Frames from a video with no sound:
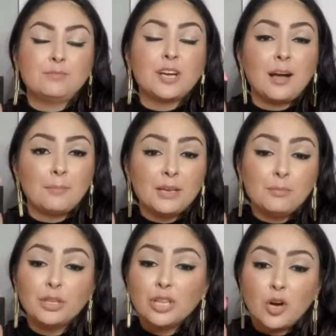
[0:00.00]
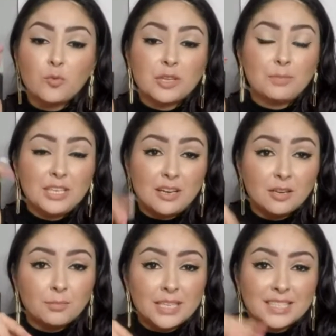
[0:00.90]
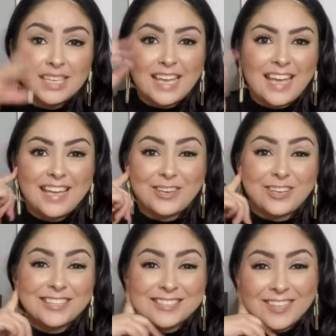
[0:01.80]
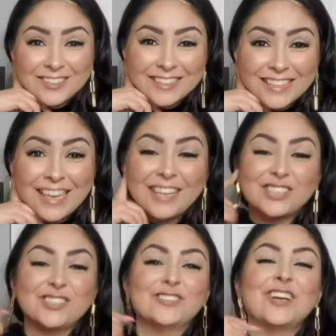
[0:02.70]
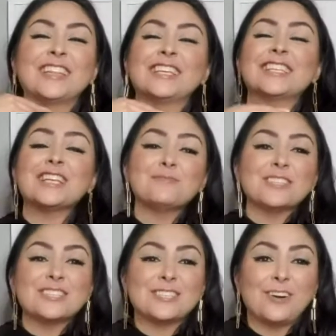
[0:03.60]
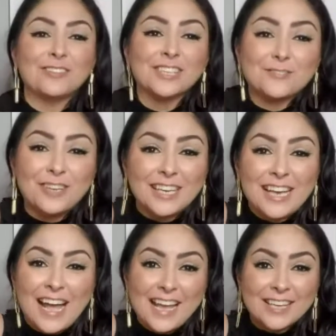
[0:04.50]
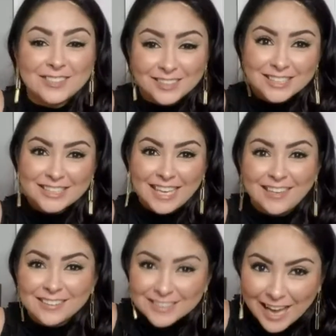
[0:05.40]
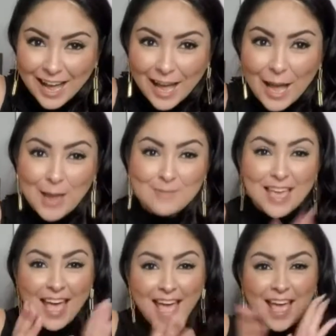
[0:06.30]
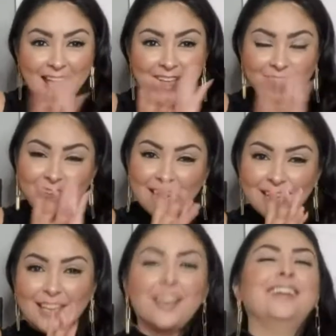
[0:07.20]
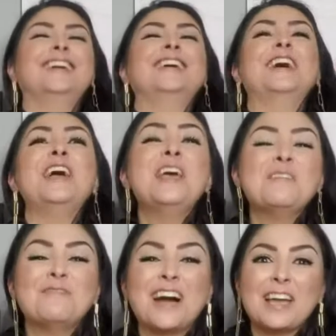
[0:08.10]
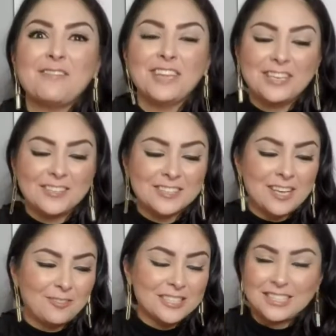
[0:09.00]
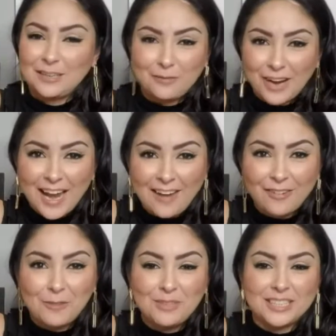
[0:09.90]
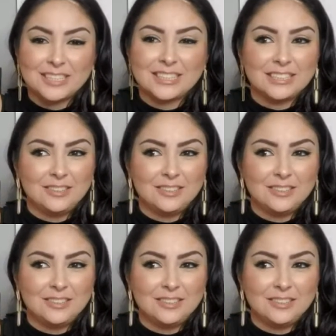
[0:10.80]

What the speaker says: comment below with Beyond Basic and your consultant got you. This has been so much fun. I actually stayed on time. Yay, Lorena! My videos always take forever because,